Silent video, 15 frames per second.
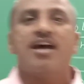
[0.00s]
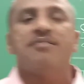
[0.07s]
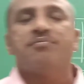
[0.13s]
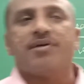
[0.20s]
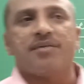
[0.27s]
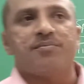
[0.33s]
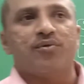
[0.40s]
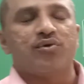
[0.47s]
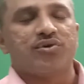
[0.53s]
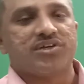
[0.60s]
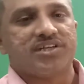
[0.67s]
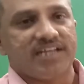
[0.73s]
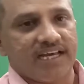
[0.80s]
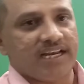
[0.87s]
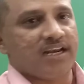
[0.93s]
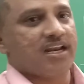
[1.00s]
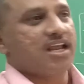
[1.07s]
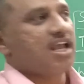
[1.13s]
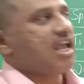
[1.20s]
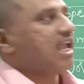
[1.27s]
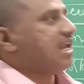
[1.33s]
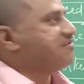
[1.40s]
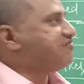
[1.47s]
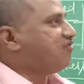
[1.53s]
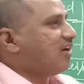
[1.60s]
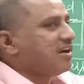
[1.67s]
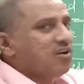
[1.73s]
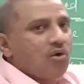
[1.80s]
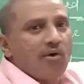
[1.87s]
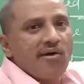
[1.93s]
proportion. If
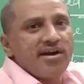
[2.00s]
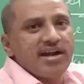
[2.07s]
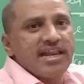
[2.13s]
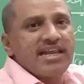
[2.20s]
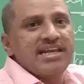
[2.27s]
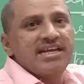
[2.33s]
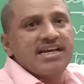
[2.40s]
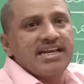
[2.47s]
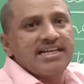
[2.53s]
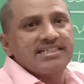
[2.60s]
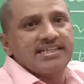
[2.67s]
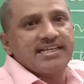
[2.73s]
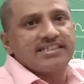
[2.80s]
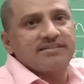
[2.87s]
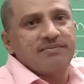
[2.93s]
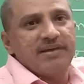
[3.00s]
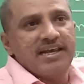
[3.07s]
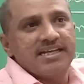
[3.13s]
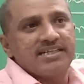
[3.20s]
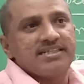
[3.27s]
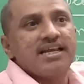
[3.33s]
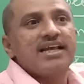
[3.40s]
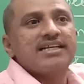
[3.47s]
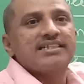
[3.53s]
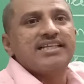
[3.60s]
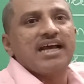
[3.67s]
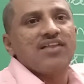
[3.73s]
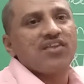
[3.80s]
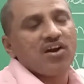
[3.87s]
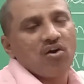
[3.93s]
one quantity increases, means the
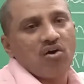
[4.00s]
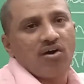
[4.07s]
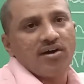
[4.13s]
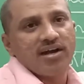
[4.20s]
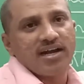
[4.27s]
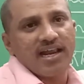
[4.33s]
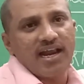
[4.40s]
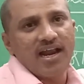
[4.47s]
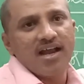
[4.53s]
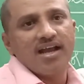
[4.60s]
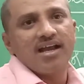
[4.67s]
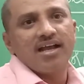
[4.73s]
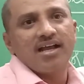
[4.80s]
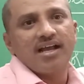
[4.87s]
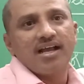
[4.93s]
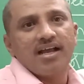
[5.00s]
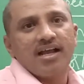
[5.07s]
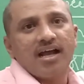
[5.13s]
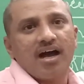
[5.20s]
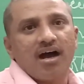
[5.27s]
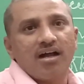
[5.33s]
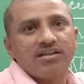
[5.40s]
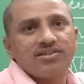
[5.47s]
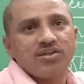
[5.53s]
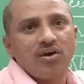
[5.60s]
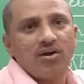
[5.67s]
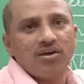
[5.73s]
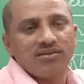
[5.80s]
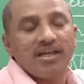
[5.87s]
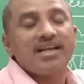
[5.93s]
other quantity
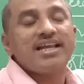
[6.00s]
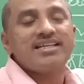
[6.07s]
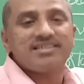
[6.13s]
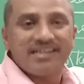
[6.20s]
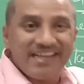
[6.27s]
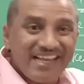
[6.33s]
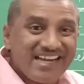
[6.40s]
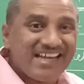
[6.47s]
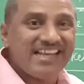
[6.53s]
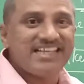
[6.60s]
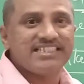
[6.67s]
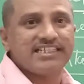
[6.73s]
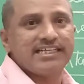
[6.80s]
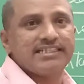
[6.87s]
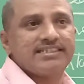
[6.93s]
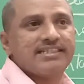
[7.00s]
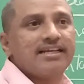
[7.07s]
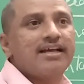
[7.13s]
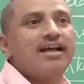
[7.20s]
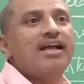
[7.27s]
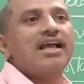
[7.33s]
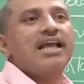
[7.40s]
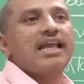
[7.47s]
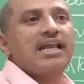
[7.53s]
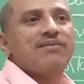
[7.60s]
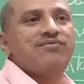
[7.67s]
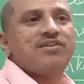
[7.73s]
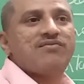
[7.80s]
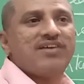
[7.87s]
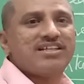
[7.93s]
also that is decreases.
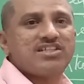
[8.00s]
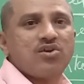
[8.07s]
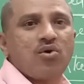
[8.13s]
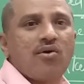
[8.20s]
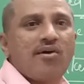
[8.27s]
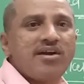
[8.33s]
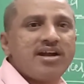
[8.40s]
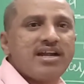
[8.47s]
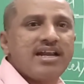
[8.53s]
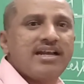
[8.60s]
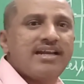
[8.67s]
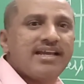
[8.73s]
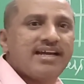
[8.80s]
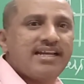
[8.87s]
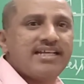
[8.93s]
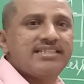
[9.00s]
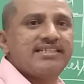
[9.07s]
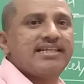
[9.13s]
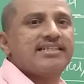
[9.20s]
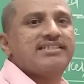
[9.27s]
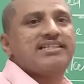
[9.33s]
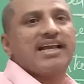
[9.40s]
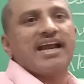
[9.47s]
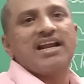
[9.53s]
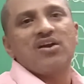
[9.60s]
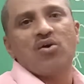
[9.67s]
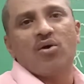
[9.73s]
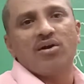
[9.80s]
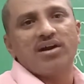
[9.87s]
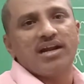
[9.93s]
If the first quantity decreases,
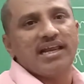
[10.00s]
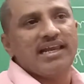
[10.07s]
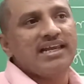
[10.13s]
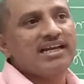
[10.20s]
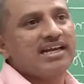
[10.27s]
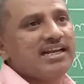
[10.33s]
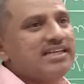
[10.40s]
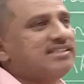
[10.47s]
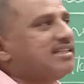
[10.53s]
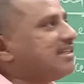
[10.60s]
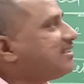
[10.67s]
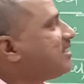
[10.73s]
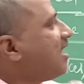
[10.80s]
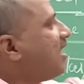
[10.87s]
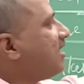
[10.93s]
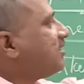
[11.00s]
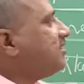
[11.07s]
second quantity increases,